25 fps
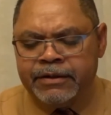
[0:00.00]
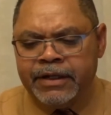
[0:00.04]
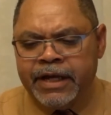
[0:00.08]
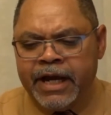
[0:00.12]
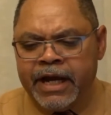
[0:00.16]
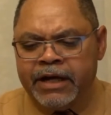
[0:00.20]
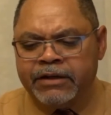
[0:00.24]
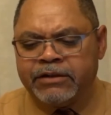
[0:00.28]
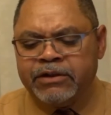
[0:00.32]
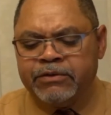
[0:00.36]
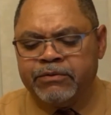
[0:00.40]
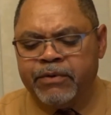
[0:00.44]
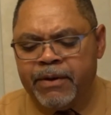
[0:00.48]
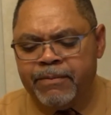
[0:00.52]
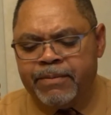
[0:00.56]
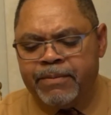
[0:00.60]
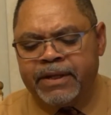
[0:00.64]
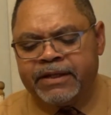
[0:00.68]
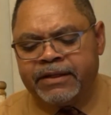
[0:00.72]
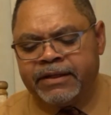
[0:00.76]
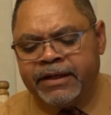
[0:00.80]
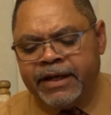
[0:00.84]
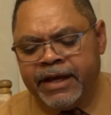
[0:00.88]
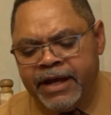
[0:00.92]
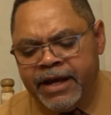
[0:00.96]
How do we
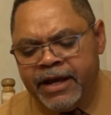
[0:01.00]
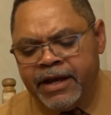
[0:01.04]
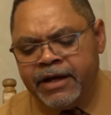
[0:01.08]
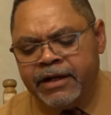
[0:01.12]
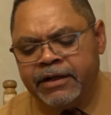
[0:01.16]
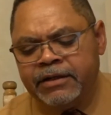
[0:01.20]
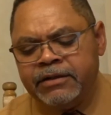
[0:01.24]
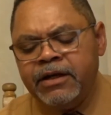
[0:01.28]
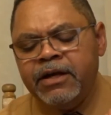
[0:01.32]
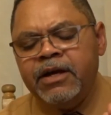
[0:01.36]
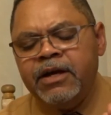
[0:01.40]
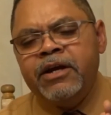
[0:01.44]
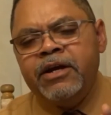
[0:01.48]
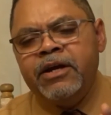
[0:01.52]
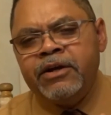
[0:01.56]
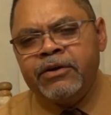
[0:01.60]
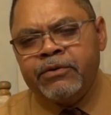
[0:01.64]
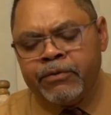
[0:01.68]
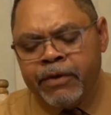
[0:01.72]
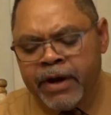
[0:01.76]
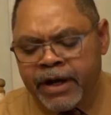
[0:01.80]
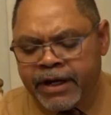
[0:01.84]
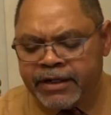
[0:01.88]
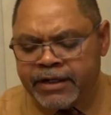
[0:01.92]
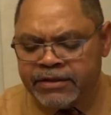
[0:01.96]
begin
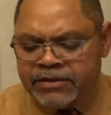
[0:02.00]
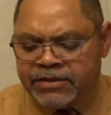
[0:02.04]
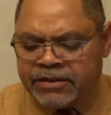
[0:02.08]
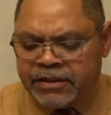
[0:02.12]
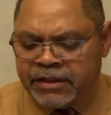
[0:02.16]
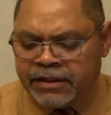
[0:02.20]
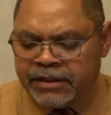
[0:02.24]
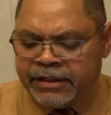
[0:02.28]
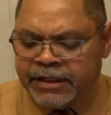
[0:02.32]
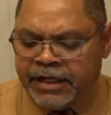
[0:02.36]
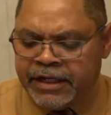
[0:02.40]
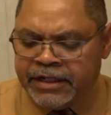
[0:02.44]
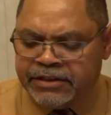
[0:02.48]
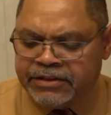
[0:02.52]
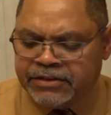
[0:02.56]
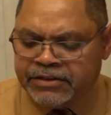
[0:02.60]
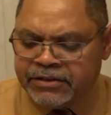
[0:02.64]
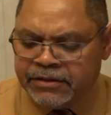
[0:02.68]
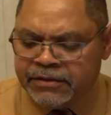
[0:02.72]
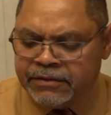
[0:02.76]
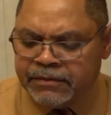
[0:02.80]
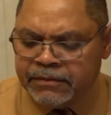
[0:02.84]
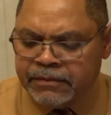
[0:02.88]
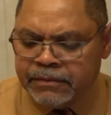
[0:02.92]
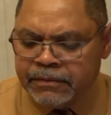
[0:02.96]

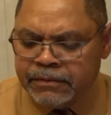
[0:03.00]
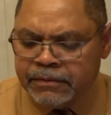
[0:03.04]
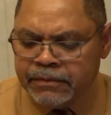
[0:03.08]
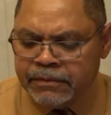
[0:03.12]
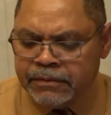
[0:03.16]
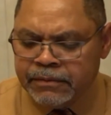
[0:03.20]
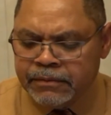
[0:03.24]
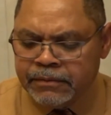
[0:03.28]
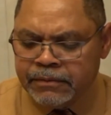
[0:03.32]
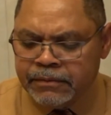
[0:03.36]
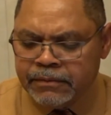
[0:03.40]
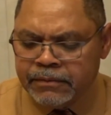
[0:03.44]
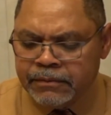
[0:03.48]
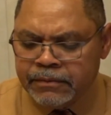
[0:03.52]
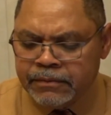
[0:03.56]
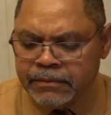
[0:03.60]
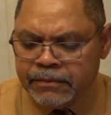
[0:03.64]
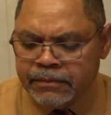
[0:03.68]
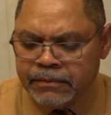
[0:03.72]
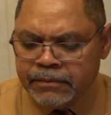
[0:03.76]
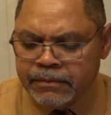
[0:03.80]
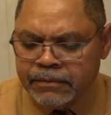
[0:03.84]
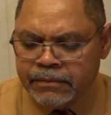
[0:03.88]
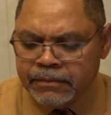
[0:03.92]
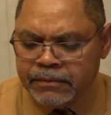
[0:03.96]
reconciliation?
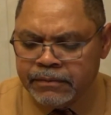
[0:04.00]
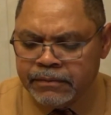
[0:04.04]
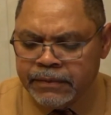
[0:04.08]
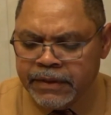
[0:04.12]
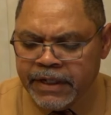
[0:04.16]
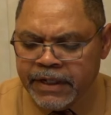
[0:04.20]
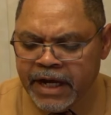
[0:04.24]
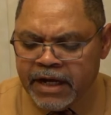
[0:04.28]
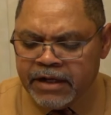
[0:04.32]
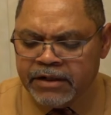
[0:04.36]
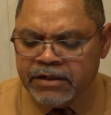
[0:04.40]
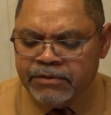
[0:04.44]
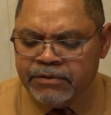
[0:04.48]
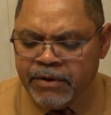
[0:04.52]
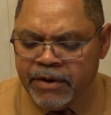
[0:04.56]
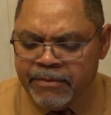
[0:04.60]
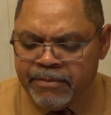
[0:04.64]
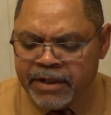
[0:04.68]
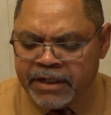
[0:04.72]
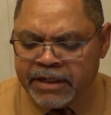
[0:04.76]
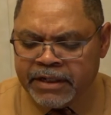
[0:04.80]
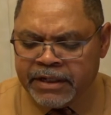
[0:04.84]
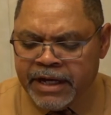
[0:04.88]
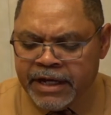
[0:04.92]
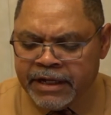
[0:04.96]
How do we
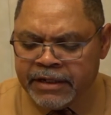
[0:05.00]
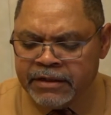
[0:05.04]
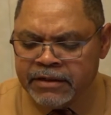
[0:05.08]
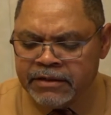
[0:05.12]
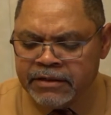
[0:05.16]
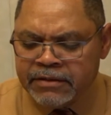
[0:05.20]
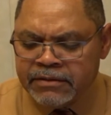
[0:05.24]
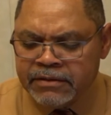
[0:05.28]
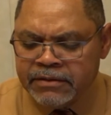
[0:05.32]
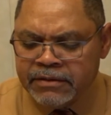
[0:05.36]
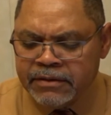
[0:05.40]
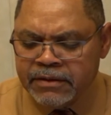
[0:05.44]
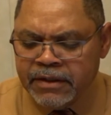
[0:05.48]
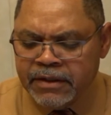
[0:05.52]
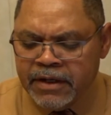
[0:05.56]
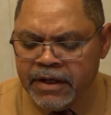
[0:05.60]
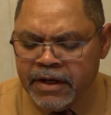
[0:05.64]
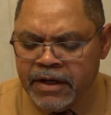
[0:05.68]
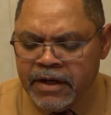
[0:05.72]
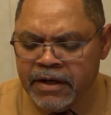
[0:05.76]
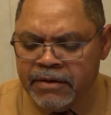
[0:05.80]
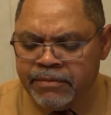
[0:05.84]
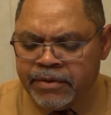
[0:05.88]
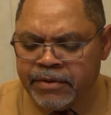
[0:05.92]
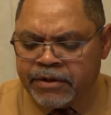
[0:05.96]
begin it?
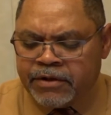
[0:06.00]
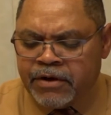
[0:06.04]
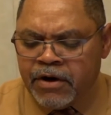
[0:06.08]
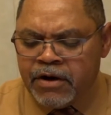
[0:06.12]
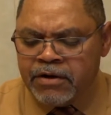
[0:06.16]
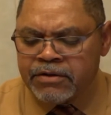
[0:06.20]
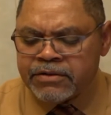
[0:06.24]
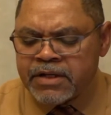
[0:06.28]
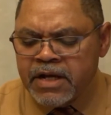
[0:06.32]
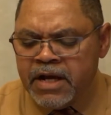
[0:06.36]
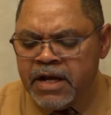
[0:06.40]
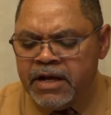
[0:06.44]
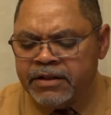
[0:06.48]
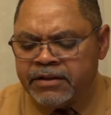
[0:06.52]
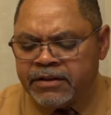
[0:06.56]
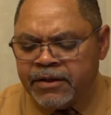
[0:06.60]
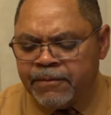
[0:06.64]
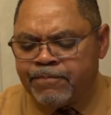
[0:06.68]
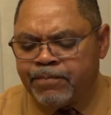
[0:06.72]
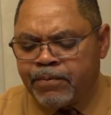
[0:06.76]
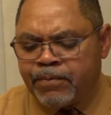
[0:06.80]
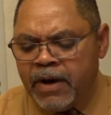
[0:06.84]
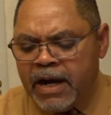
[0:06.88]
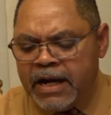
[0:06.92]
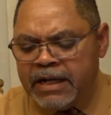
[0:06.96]
Because the
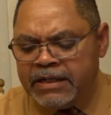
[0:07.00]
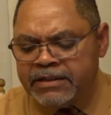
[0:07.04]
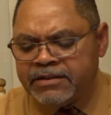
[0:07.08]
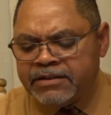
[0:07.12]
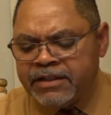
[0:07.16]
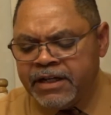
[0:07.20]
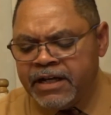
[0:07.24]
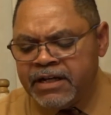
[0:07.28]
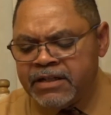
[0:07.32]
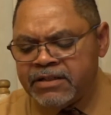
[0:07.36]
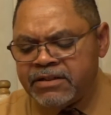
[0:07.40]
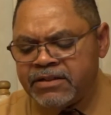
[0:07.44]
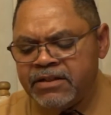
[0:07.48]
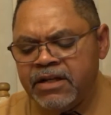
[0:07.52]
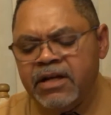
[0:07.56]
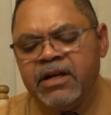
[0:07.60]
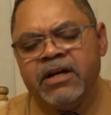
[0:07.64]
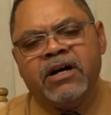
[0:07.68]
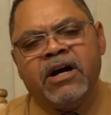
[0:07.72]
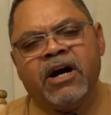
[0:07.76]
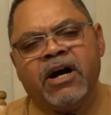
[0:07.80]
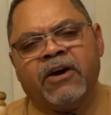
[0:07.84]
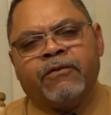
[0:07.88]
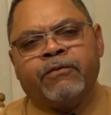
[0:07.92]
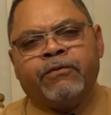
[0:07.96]
process
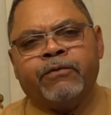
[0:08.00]
of